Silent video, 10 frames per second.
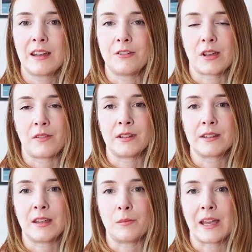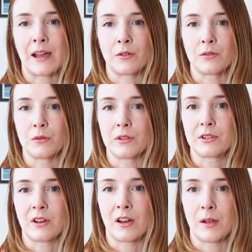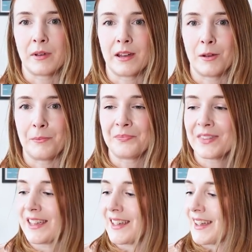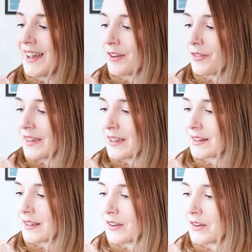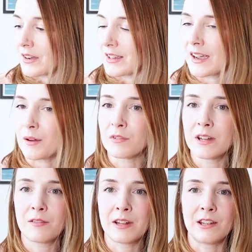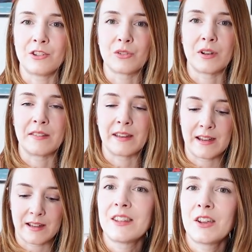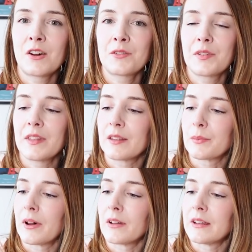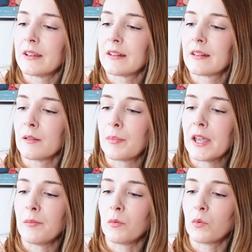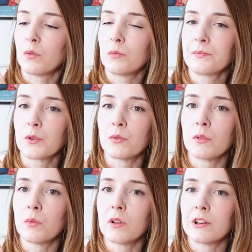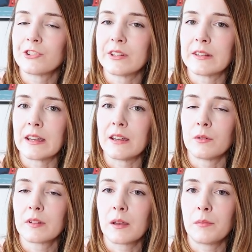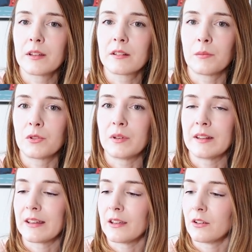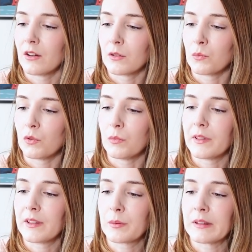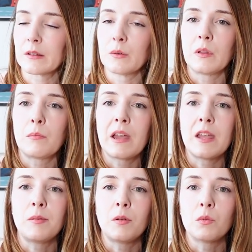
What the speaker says: and you're having to keep count all the time and everything. So yeah, I'm really, really enjoying that. And the yarn for this one is the baby wool, or the wool, I should say. I always get mixed up between saying yarn and wool, but this one's called the baby